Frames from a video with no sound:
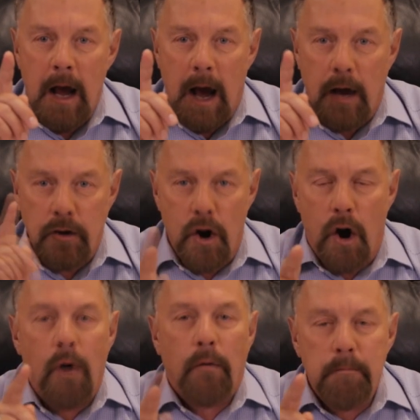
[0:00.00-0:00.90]

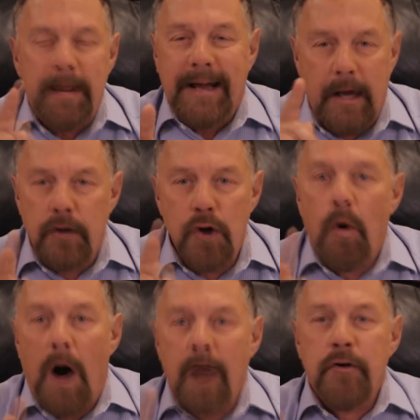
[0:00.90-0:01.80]
you're, you
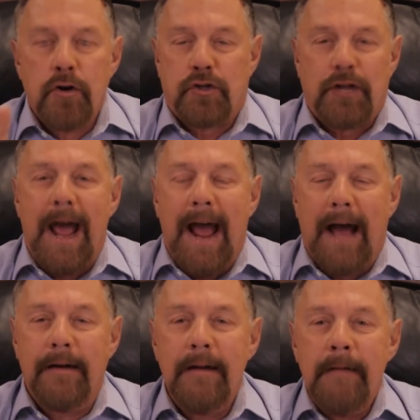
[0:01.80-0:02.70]

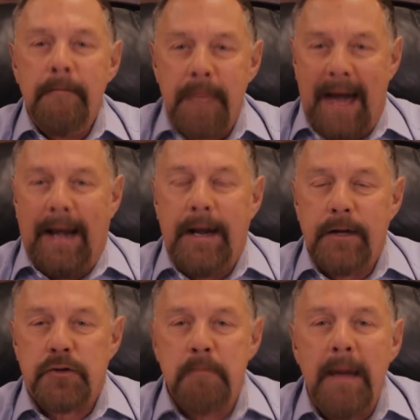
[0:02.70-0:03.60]
understand that it is
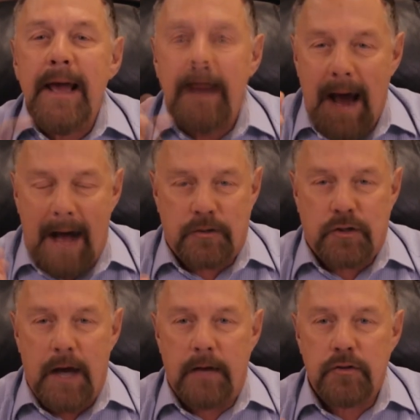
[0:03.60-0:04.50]
me, God
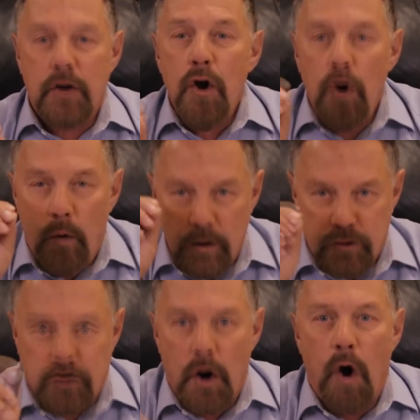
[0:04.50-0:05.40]
says, who is
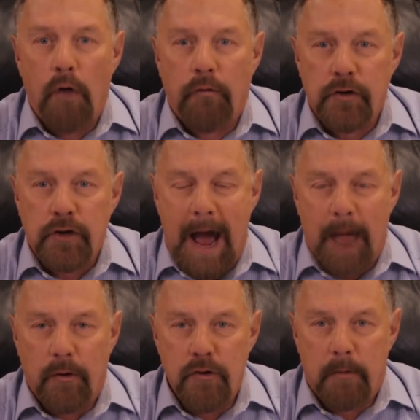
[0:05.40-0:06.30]
Jehovah Jireh,
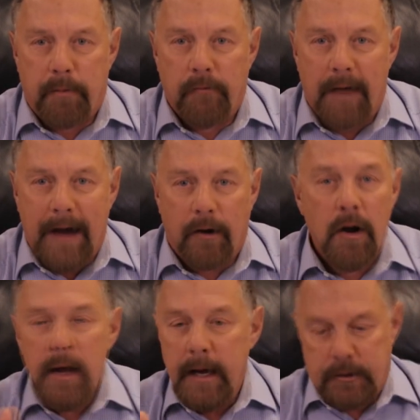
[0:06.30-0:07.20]
your provider.
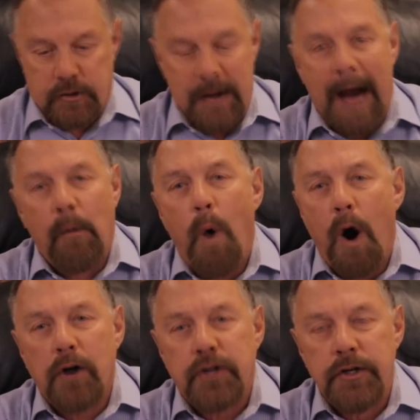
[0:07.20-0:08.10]
It's not
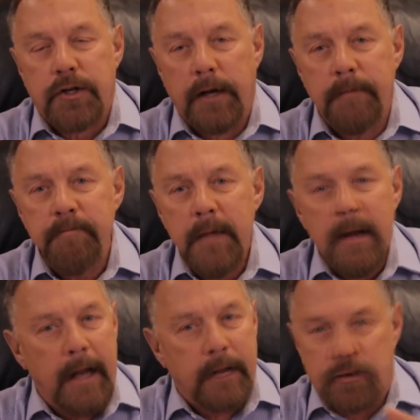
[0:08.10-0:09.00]
Washington.
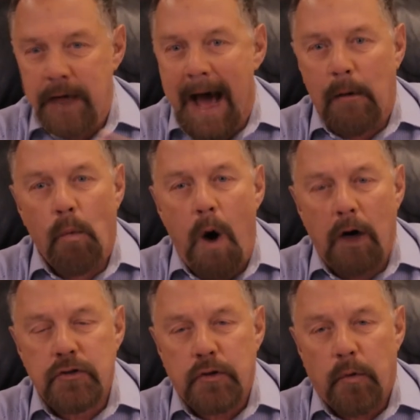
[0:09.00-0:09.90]
It's not Wall
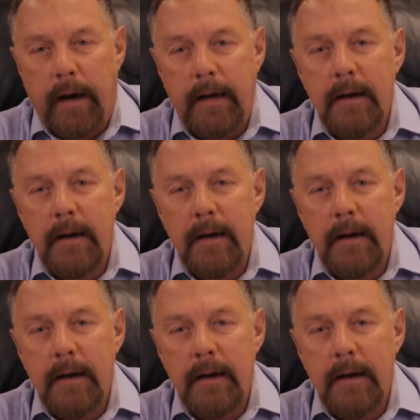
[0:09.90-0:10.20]
Street.